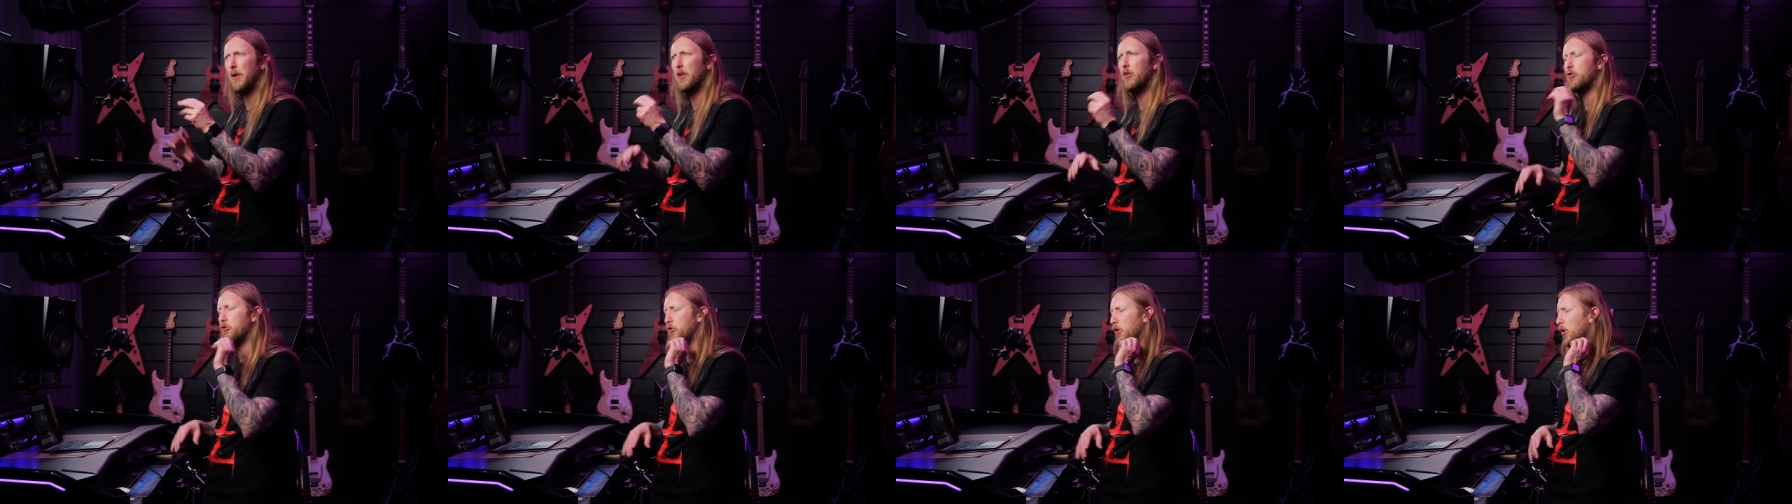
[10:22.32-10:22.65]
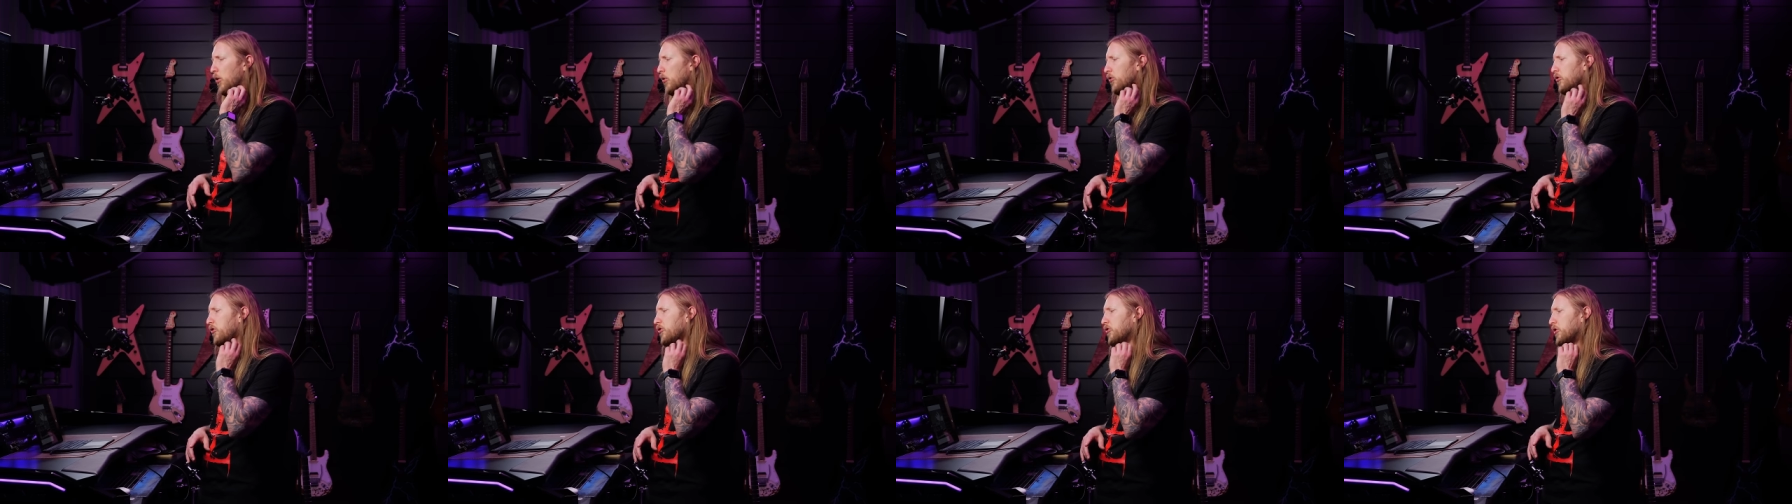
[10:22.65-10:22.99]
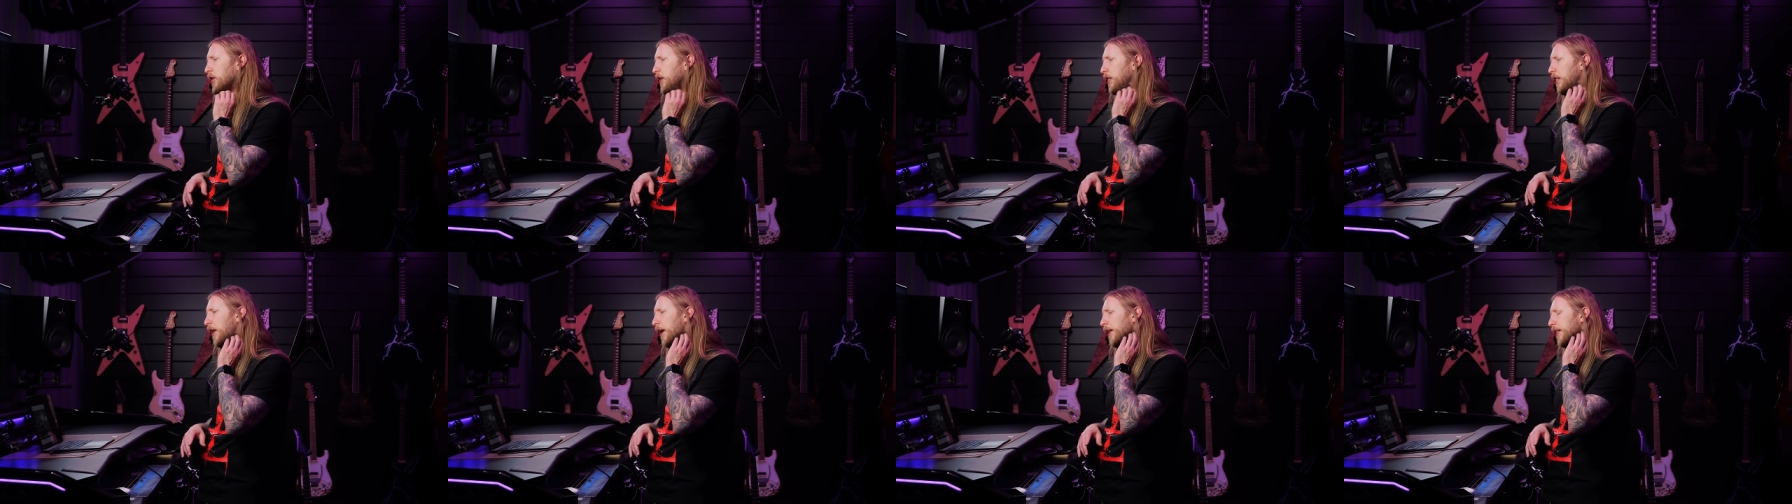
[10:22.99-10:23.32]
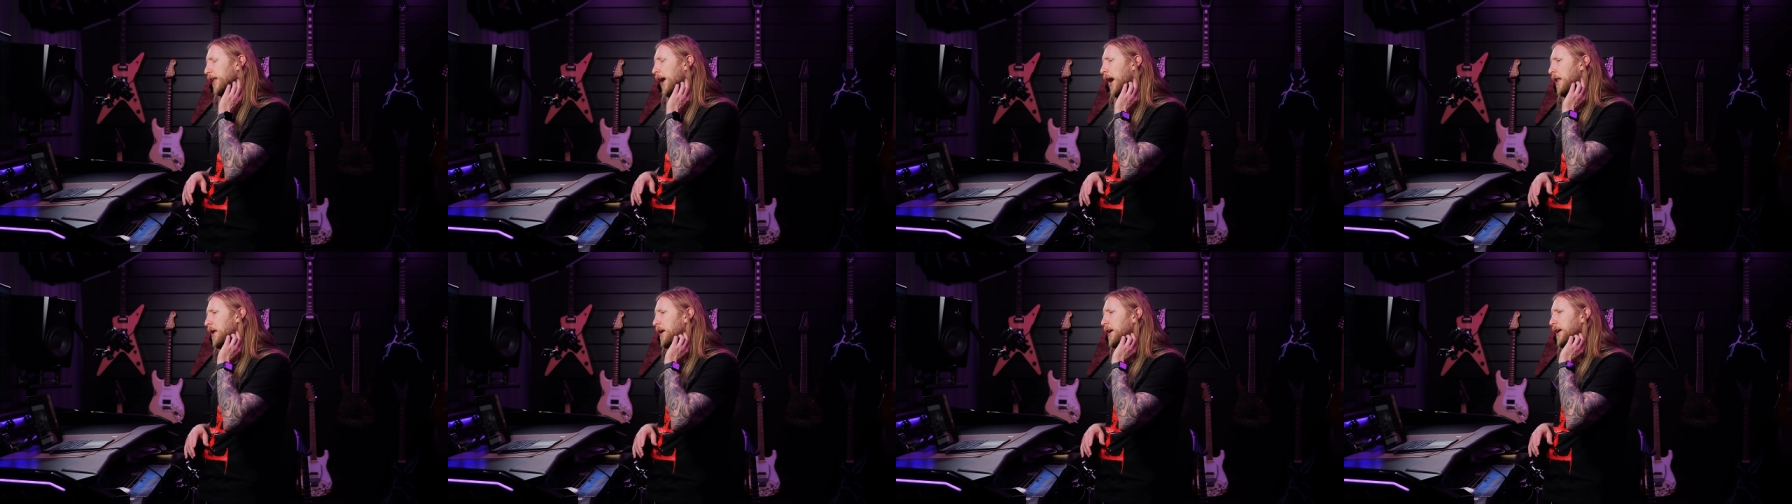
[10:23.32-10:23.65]
other shows and shit like
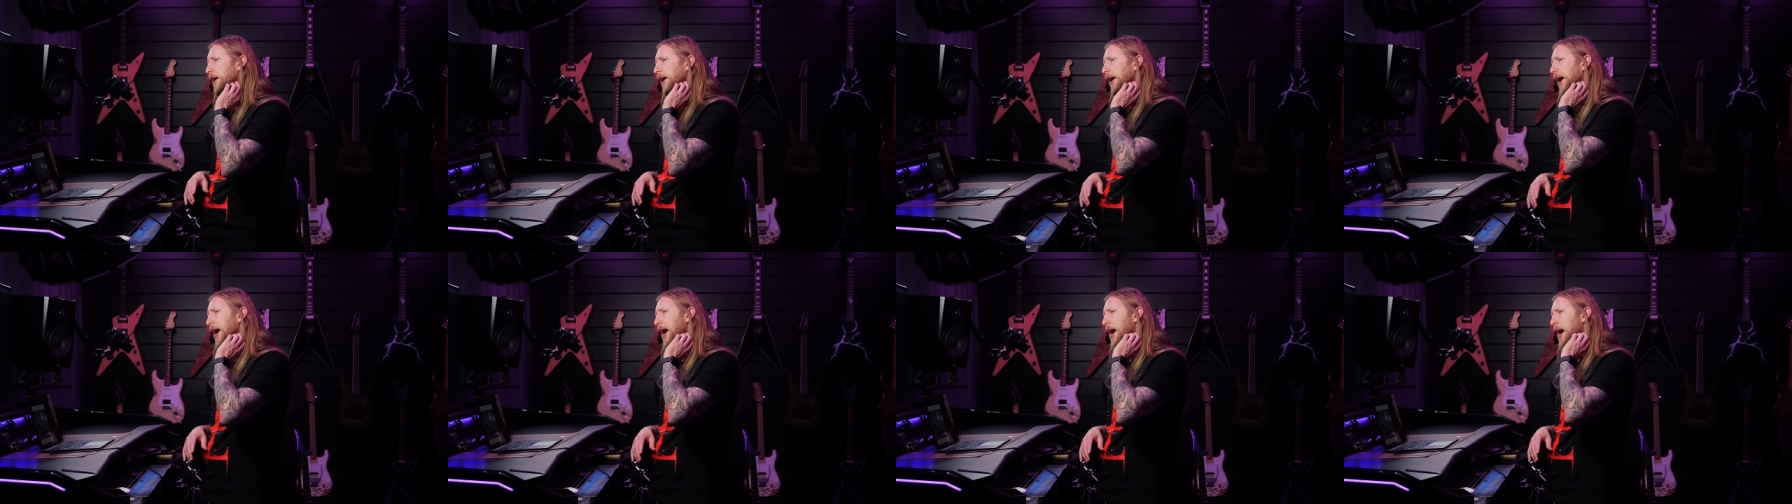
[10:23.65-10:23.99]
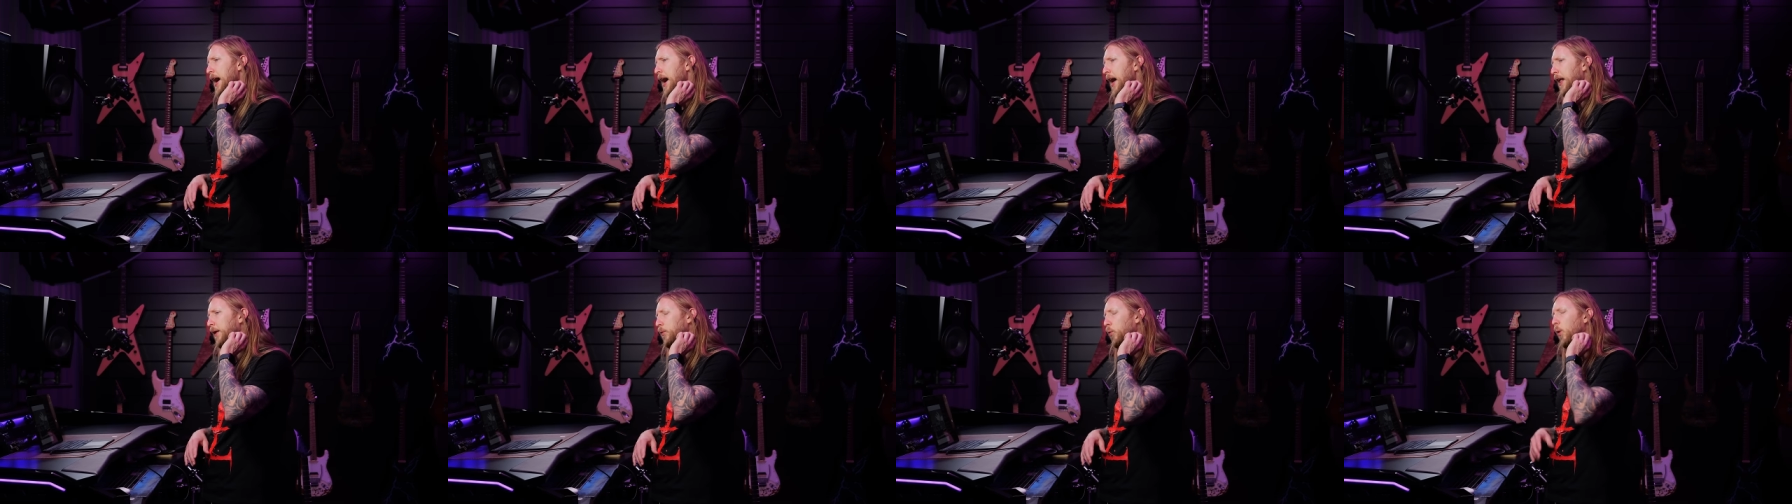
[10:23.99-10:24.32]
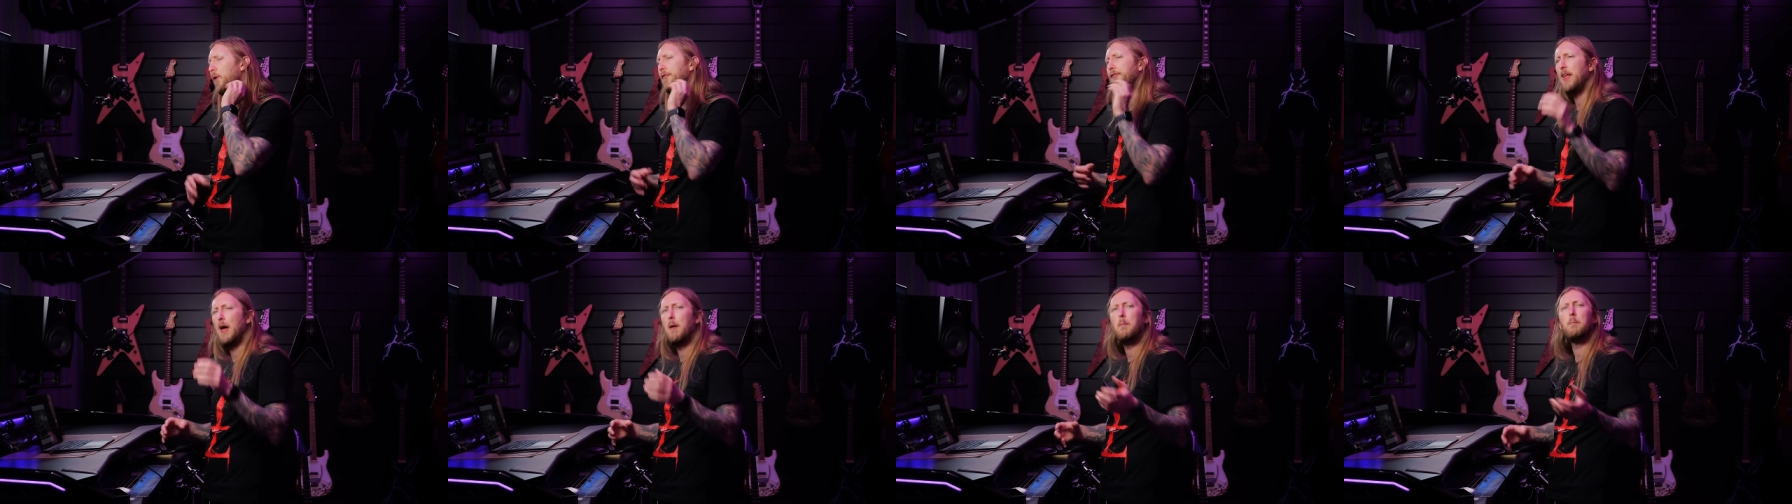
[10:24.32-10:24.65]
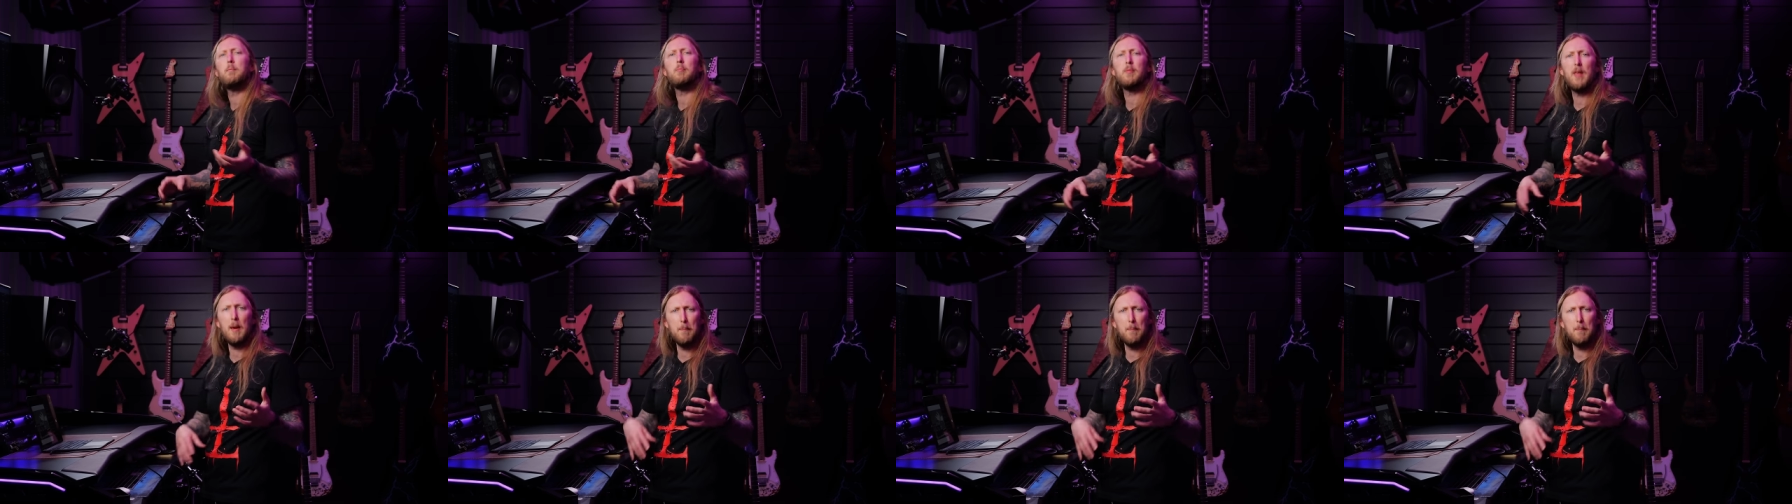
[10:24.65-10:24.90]
that. And with them,